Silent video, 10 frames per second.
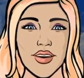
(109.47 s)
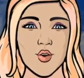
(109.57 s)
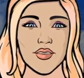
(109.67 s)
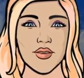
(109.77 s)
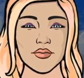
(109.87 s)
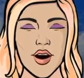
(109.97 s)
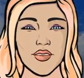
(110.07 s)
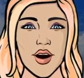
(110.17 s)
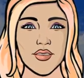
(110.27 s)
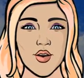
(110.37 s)
the use of
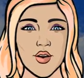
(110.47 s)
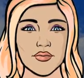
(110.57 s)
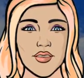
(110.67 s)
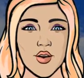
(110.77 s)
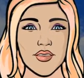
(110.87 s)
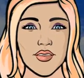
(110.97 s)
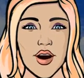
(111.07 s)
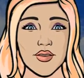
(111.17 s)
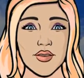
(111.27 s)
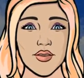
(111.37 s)
microscopes for
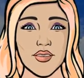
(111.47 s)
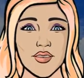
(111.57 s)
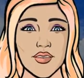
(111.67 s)
scientific